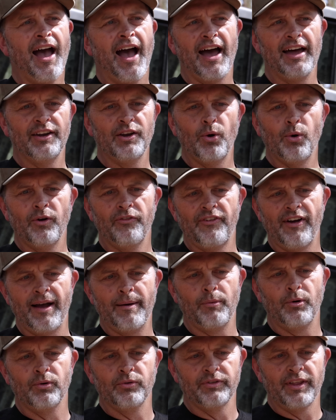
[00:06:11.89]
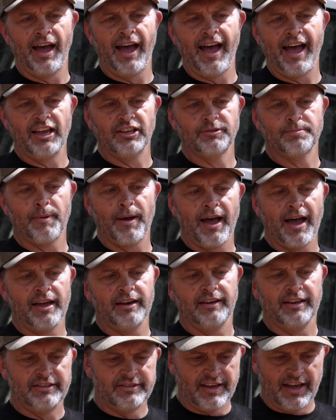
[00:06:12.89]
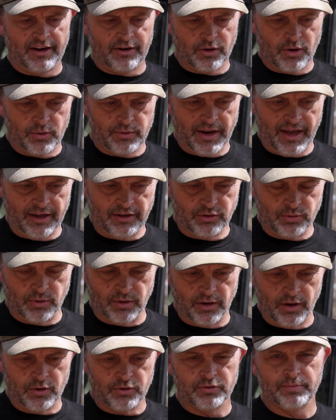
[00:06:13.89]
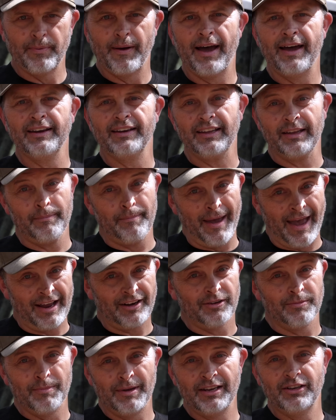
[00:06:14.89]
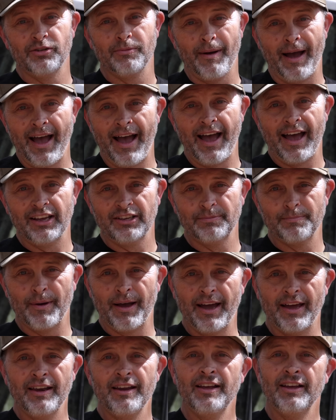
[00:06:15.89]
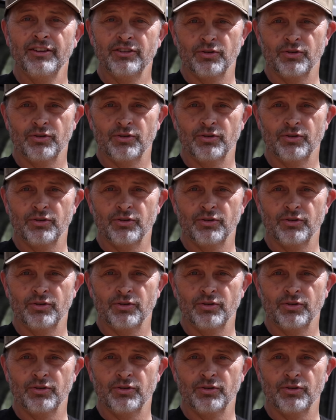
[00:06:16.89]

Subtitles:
I know if I'm on the high spot and he's got to go down to a low spot to get back to me, to my high spot.